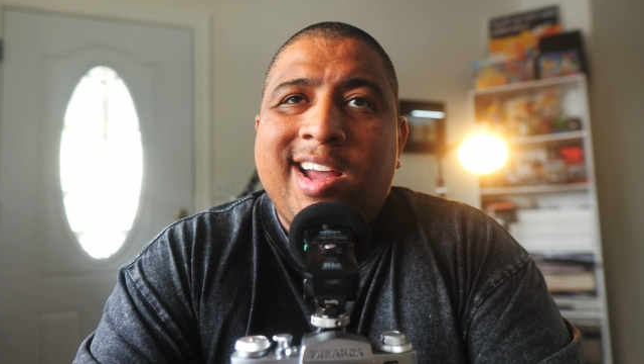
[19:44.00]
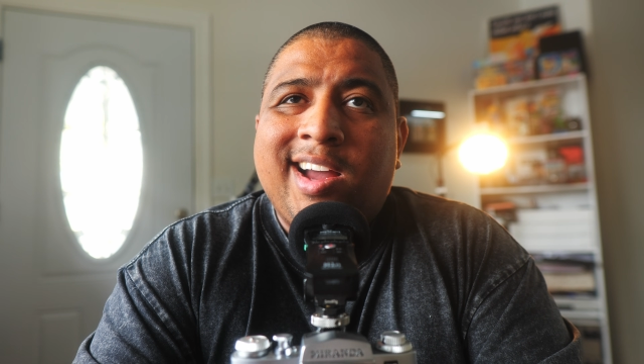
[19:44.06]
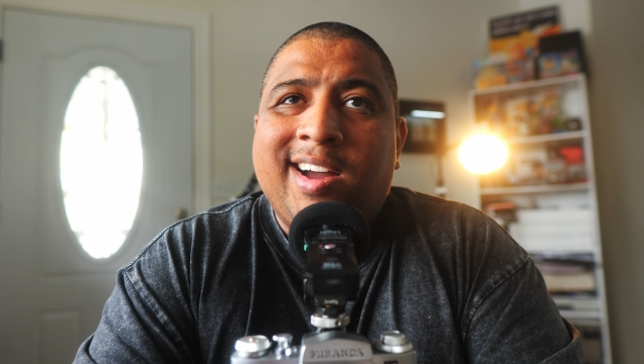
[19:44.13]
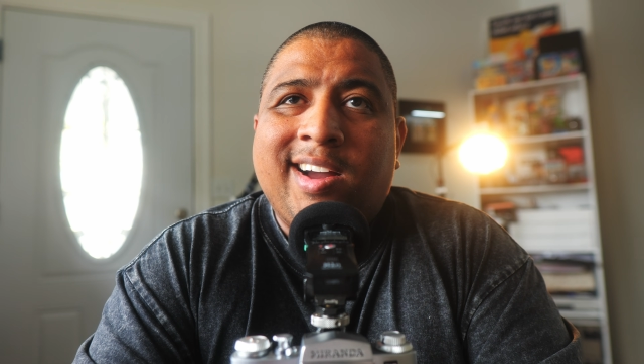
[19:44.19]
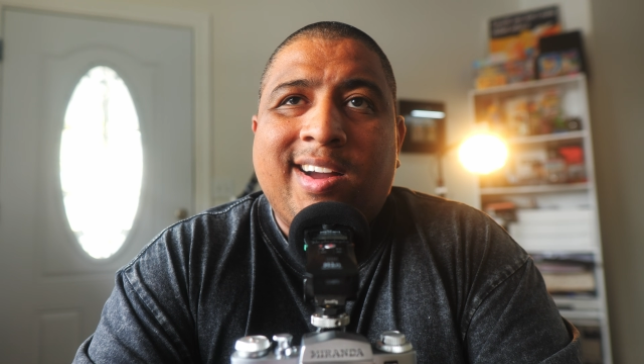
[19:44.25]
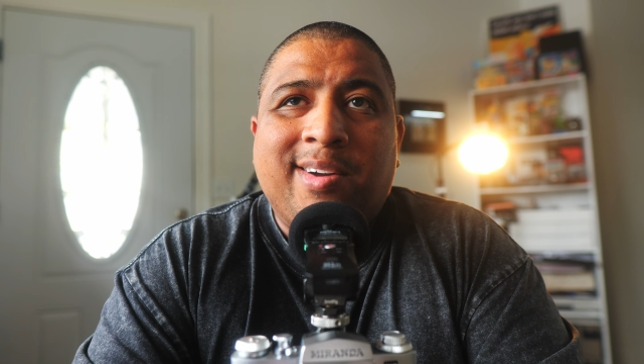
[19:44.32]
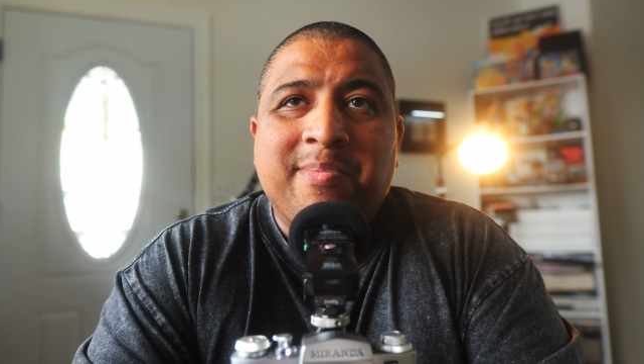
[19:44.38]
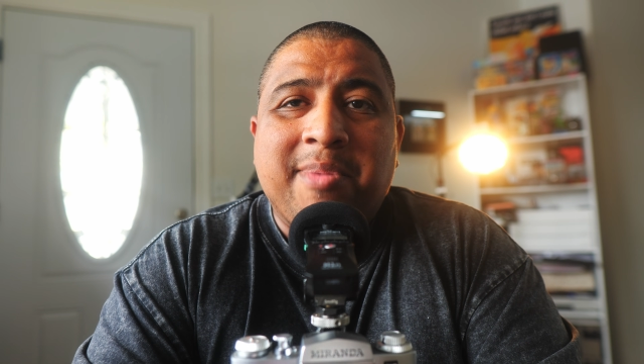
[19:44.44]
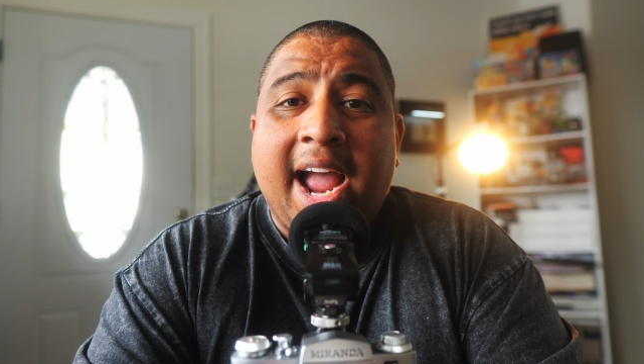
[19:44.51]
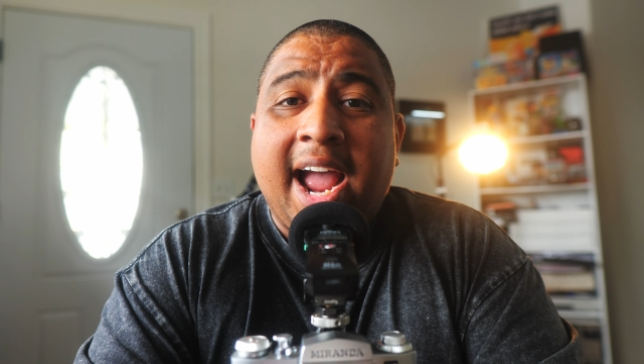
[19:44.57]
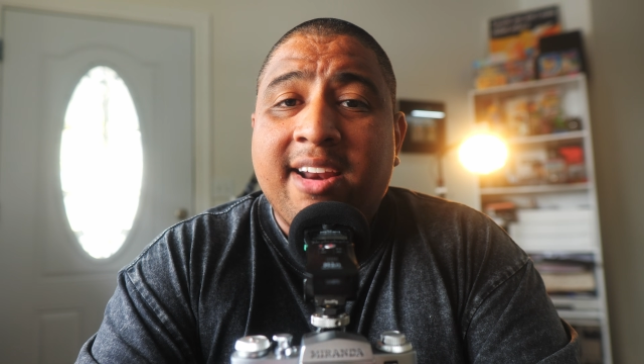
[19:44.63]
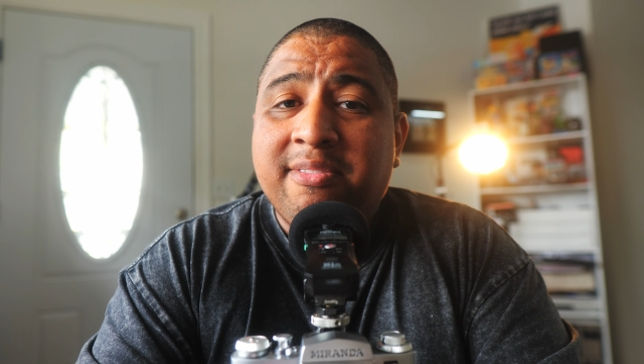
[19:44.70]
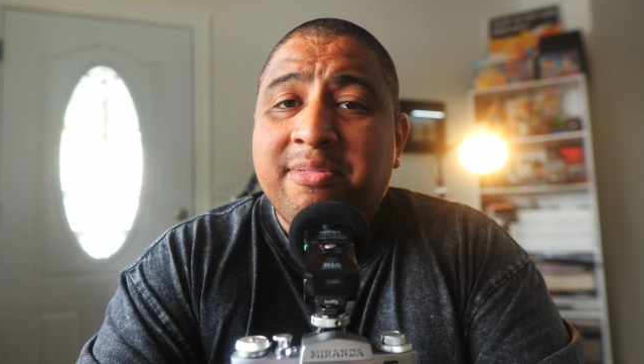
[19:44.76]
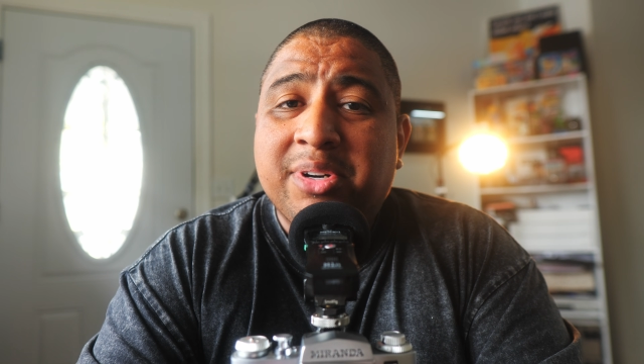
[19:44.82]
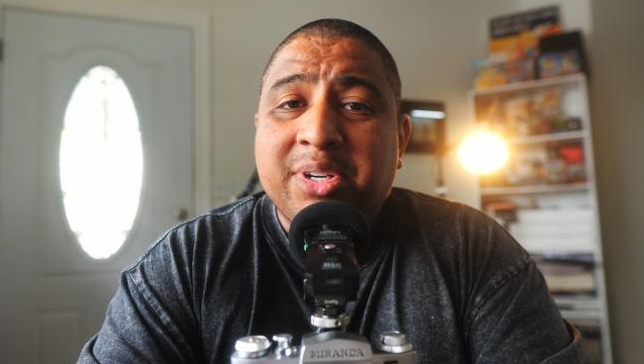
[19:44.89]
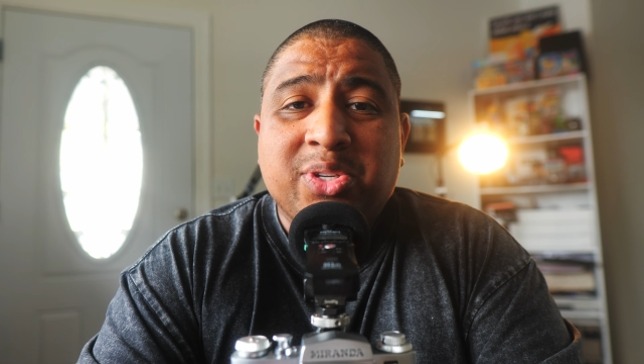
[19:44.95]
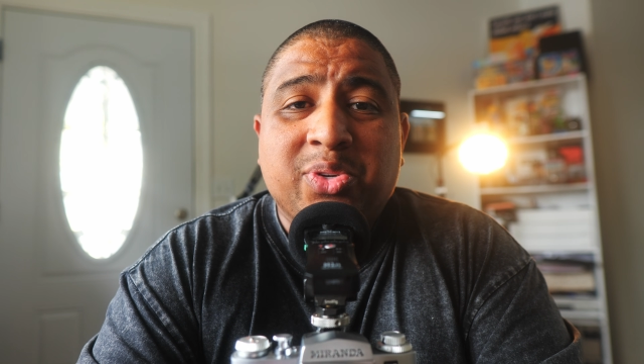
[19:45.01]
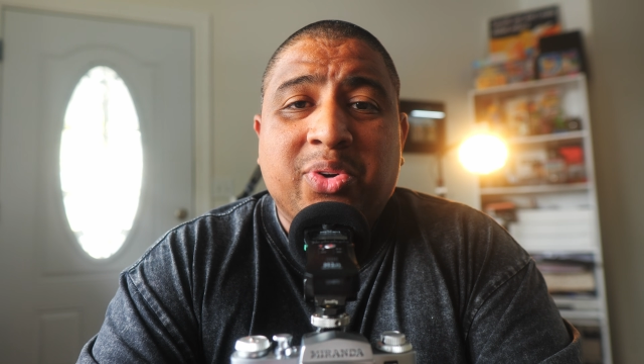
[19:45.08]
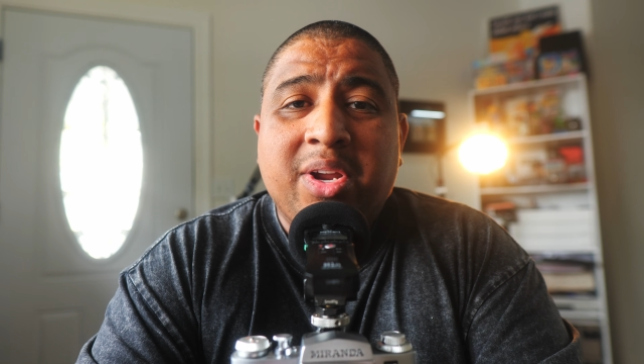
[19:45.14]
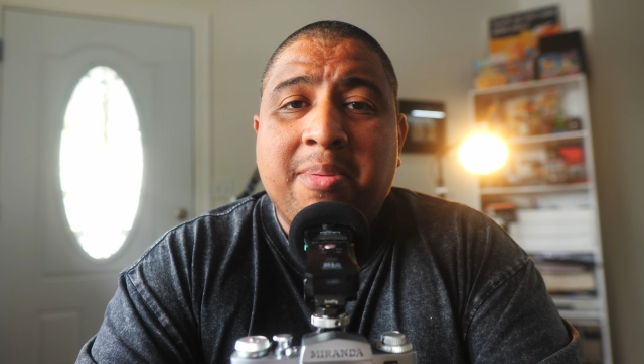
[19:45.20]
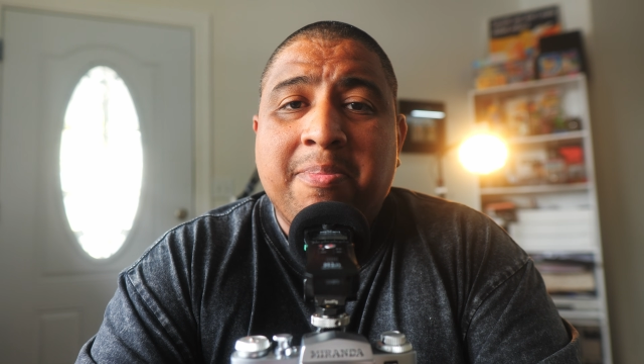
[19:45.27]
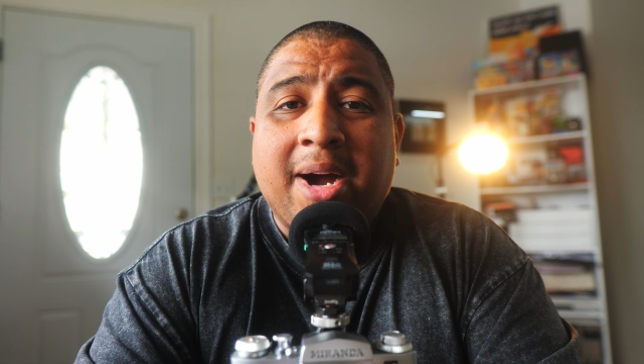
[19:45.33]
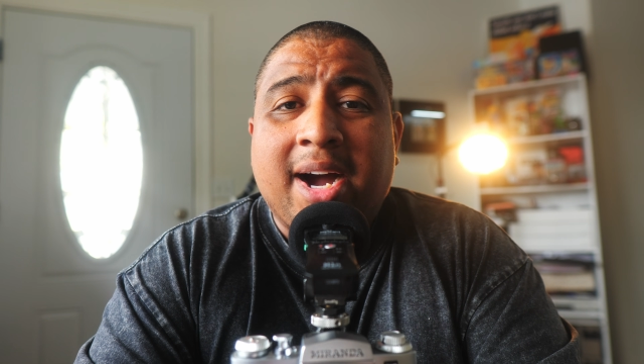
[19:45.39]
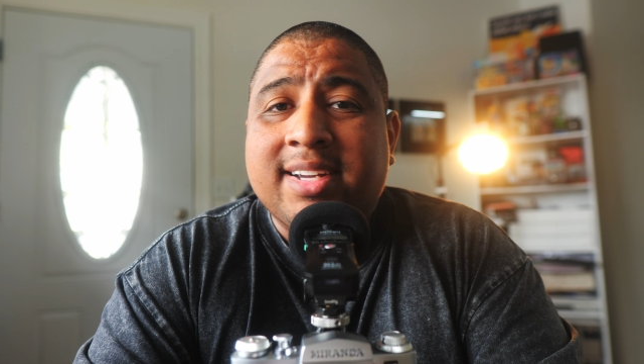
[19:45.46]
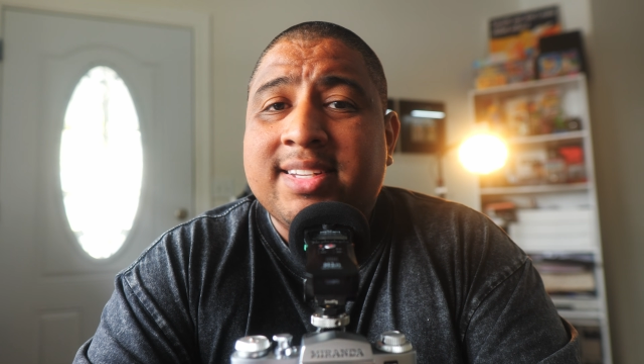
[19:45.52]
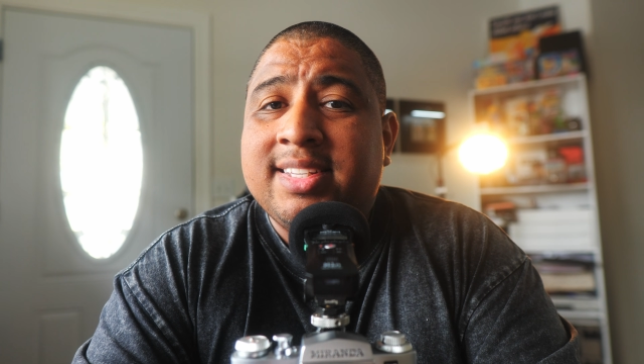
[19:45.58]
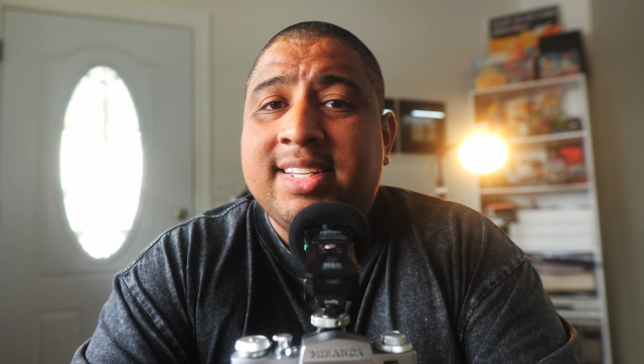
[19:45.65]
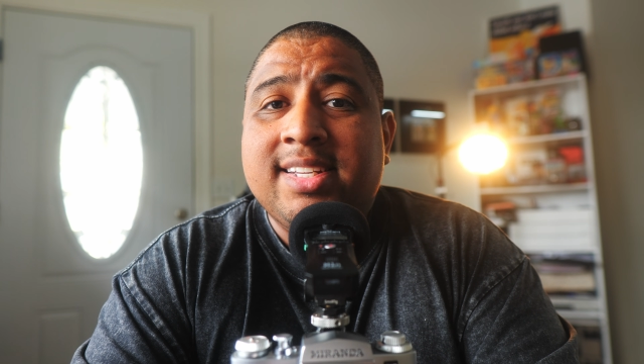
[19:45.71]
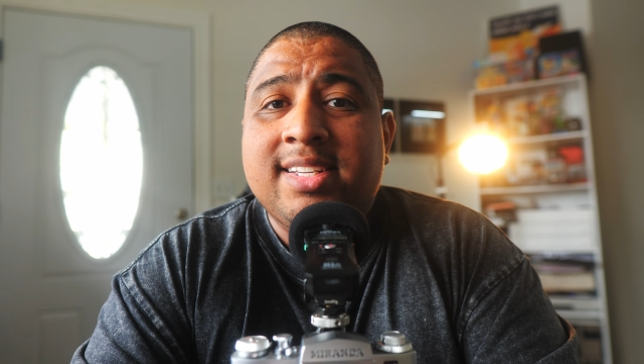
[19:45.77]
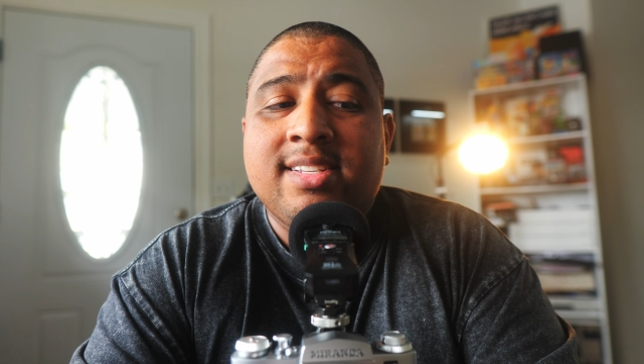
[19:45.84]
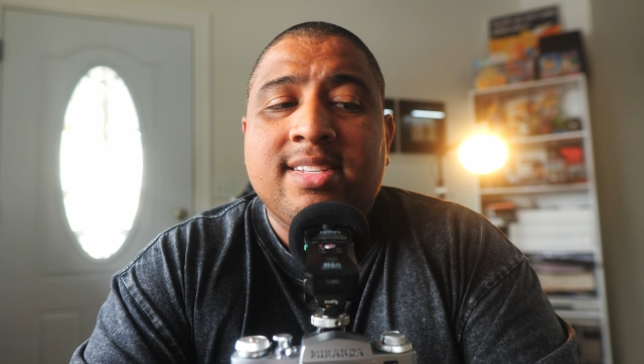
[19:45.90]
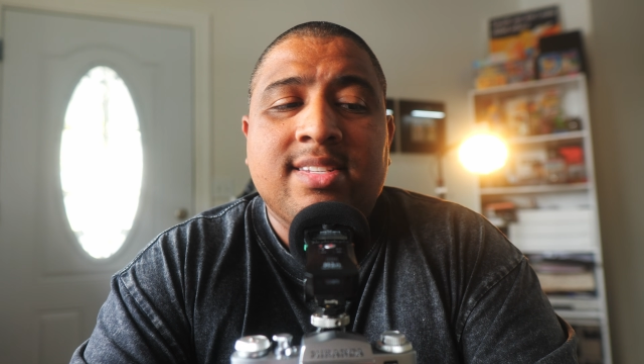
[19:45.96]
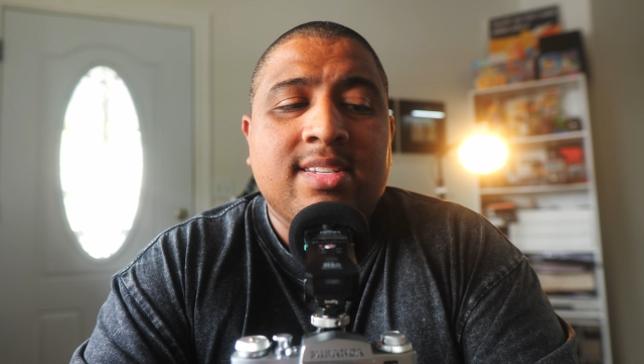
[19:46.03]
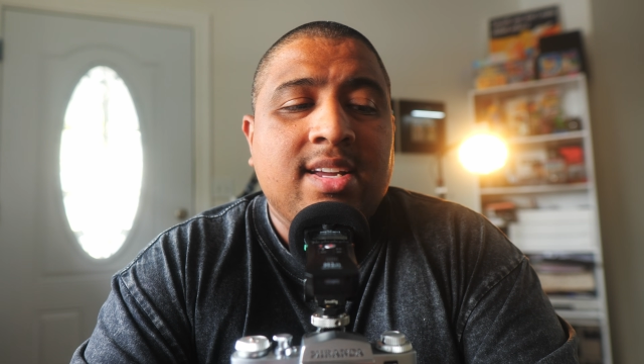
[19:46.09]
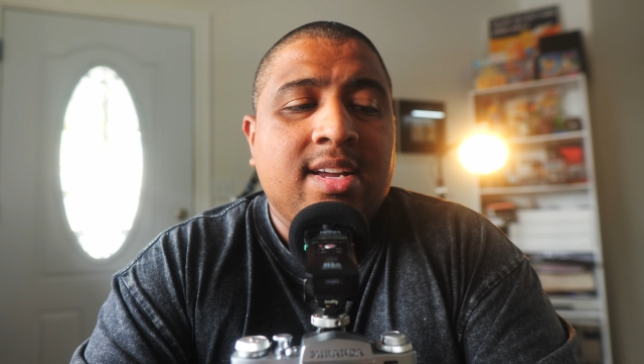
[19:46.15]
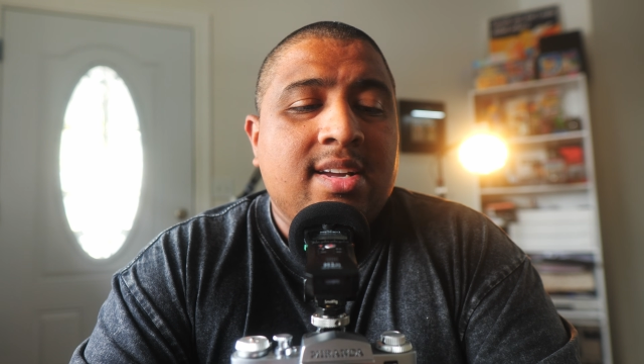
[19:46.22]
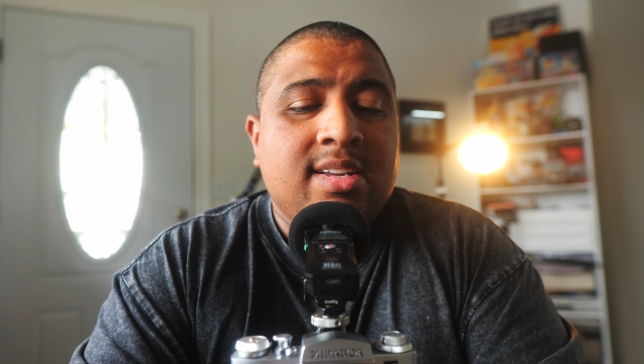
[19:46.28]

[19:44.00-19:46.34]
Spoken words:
anniversary boxes,